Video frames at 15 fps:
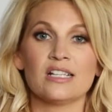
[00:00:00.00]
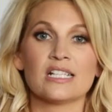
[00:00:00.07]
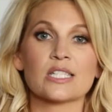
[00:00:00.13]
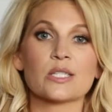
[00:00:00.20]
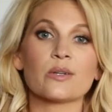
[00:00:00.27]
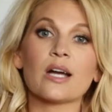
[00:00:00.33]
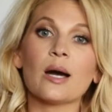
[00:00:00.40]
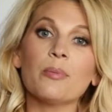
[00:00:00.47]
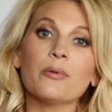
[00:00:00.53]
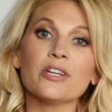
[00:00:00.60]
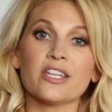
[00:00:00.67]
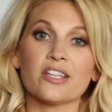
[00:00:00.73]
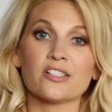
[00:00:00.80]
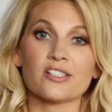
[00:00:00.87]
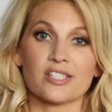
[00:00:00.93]
So a couple
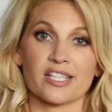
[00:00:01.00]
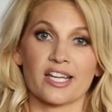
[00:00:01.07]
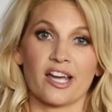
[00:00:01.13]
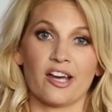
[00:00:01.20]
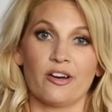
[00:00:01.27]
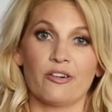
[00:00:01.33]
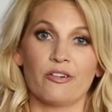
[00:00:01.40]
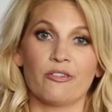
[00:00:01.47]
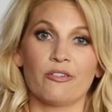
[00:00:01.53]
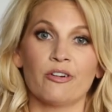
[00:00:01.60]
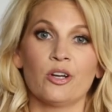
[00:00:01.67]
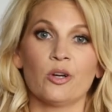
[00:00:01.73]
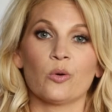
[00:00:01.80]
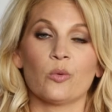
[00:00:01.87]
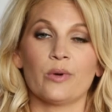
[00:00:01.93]
years ago,
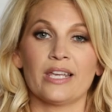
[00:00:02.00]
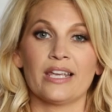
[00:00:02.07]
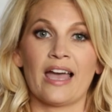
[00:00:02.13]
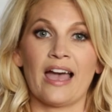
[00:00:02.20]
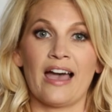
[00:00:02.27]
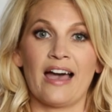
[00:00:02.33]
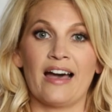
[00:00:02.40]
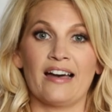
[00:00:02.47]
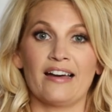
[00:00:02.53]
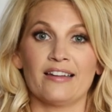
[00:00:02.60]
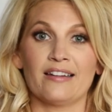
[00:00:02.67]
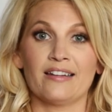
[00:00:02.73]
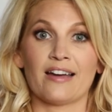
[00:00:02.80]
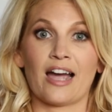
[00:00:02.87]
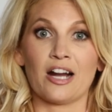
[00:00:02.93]
we
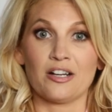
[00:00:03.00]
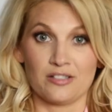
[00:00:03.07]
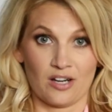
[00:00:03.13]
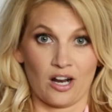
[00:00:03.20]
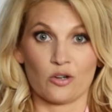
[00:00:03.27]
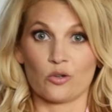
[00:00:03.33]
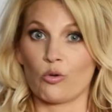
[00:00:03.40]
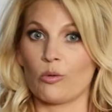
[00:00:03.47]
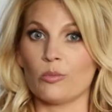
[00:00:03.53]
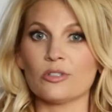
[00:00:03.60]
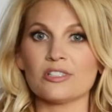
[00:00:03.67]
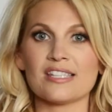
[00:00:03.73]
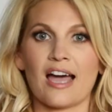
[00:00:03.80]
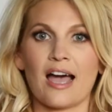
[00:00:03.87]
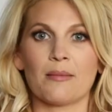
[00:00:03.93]
had our normal
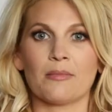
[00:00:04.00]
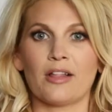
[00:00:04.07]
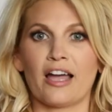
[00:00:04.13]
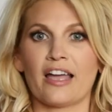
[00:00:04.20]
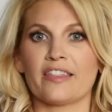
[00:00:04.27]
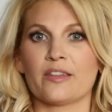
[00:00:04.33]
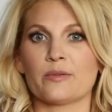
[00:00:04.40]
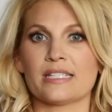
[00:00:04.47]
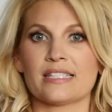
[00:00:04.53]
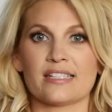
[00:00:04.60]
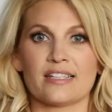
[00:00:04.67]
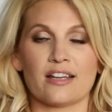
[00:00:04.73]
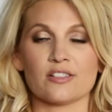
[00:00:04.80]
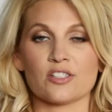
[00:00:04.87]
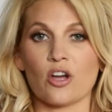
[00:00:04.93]
timeline that we
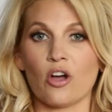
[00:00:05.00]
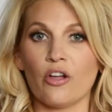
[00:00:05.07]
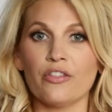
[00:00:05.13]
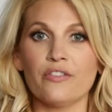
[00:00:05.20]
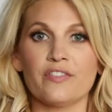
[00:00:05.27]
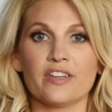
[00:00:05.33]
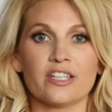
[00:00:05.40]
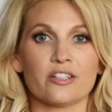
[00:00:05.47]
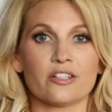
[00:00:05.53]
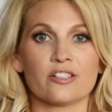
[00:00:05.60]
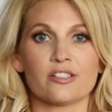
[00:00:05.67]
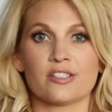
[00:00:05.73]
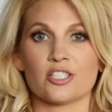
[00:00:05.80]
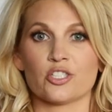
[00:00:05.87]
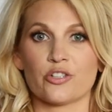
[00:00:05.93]
send out to all the
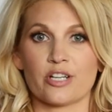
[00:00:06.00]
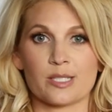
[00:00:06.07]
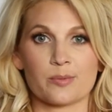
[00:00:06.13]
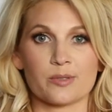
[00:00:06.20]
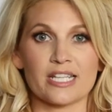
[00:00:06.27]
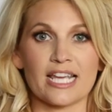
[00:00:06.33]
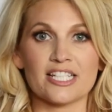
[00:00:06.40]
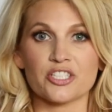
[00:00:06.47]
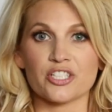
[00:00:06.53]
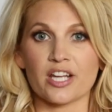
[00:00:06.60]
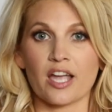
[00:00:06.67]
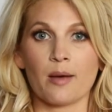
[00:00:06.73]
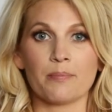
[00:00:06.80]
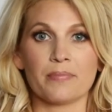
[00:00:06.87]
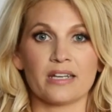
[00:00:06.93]
vendors, the transportation
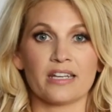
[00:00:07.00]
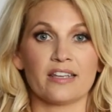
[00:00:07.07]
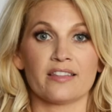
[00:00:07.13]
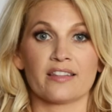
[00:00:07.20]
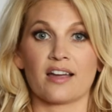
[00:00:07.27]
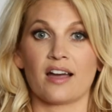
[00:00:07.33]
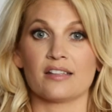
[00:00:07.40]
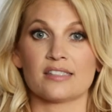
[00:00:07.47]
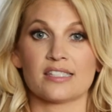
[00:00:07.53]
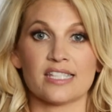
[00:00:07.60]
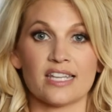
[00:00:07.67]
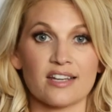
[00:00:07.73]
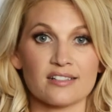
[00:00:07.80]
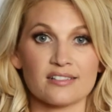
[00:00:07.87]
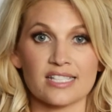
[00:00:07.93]
company, the
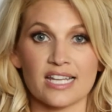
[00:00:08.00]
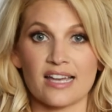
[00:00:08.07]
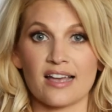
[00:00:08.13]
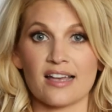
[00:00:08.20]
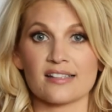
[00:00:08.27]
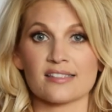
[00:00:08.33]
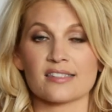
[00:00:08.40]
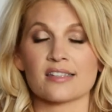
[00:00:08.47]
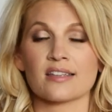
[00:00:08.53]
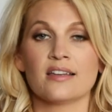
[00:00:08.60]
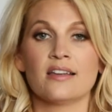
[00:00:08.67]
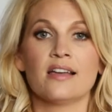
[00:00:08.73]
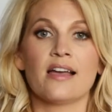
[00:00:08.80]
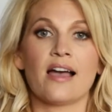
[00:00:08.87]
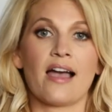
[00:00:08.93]
concierge desk
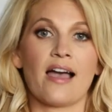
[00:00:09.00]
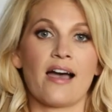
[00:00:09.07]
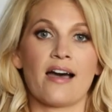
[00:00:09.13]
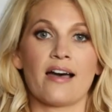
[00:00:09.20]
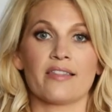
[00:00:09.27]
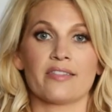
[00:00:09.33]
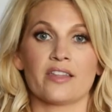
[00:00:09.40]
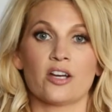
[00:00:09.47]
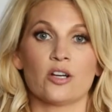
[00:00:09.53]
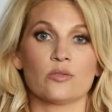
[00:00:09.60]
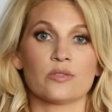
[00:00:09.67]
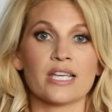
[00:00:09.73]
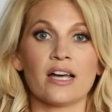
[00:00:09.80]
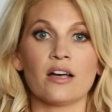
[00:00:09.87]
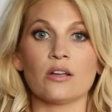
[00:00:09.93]
at the
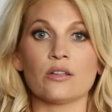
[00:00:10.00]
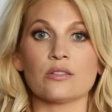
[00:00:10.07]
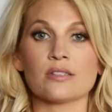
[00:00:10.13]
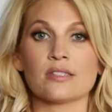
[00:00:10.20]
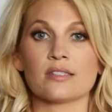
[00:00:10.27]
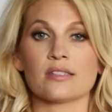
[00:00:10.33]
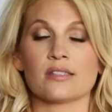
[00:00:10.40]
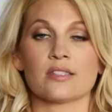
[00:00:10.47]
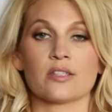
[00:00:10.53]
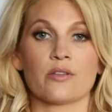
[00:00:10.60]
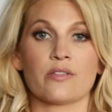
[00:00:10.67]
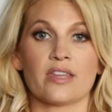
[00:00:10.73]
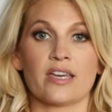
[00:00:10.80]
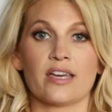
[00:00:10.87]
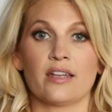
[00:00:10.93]
hotels, so
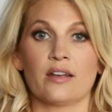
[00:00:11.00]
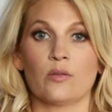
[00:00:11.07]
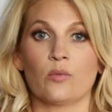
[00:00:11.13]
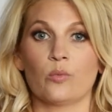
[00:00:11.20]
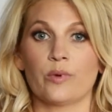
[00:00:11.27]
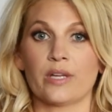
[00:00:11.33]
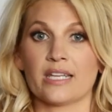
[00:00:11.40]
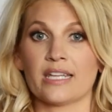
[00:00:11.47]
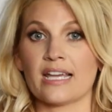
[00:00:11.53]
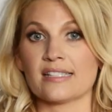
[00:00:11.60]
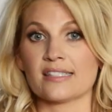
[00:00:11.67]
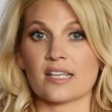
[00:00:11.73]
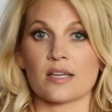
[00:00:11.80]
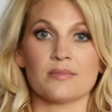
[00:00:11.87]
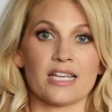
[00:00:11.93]
that when
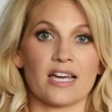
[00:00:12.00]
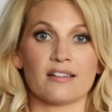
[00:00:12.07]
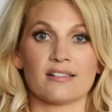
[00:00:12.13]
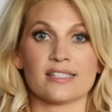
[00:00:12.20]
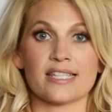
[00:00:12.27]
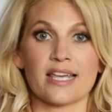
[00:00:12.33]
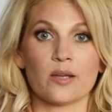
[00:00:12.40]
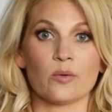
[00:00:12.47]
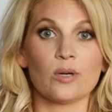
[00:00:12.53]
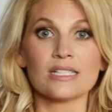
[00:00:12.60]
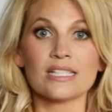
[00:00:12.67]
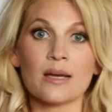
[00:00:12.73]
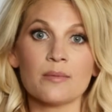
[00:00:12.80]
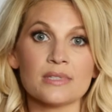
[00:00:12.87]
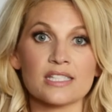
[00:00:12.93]
guests come down and say, what
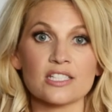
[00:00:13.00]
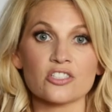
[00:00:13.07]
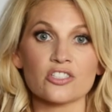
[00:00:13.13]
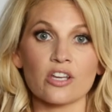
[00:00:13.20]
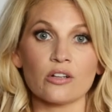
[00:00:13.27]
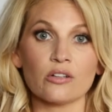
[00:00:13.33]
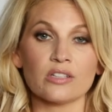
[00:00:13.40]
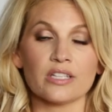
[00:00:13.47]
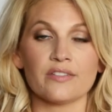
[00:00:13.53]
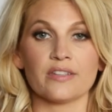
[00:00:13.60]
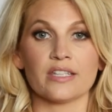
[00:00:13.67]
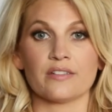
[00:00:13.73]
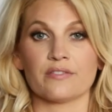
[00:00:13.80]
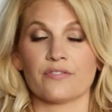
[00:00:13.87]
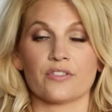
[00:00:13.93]
time is the shuttle
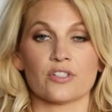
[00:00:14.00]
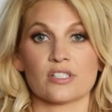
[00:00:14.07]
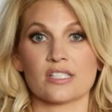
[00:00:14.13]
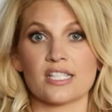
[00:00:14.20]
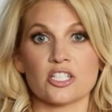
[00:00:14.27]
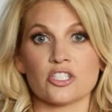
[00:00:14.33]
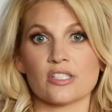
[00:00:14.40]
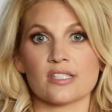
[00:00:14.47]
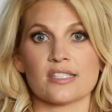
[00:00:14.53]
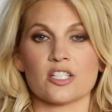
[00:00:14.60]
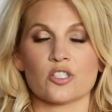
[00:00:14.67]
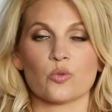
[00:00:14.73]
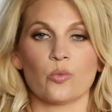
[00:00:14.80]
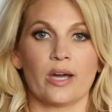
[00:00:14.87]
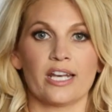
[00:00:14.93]
leaving for such and
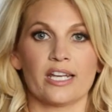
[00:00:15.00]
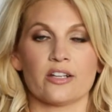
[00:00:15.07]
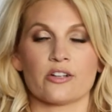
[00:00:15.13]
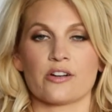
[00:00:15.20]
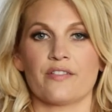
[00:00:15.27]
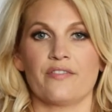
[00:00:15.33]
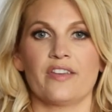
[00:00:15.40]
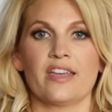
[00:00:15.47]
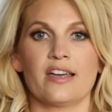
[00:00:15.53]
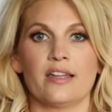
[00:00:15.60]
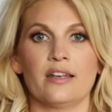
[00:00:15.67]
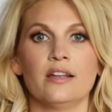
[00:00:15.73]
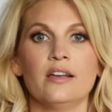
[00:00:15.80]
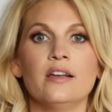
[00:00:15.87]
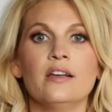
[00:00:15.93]
such wedding or event,
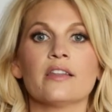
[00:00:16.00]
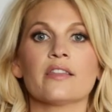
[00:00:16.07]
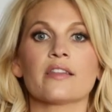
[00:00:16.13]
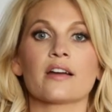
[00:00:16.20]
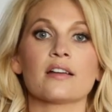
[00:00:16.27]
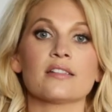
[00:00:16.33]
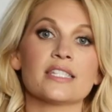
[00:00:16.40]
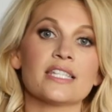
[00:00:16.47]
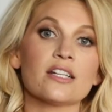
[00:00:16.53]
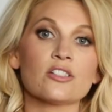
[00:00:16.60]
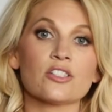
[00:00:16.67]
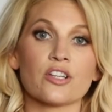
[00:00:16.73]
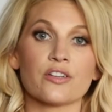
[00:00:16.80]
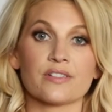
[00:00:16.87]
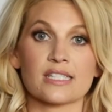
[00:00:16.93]
the concierge
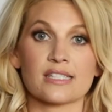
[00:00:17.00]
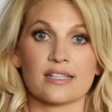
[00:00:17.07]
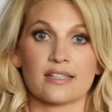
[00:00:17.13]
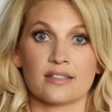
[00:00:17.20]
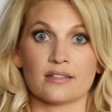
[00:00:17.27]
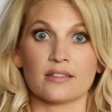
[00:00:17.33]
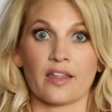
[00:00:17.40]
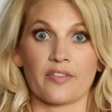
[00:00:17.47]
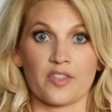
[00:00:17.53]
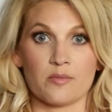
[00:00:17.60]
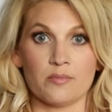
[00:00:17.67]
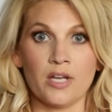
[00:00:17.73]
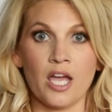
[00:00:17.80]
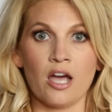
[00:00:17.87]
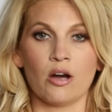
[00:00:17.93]
service can let
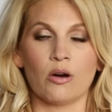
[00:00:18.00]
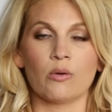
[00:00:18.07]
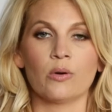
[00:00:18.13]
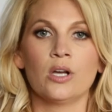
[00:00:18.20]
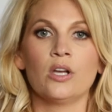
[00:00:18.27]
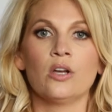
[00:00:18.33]
them know.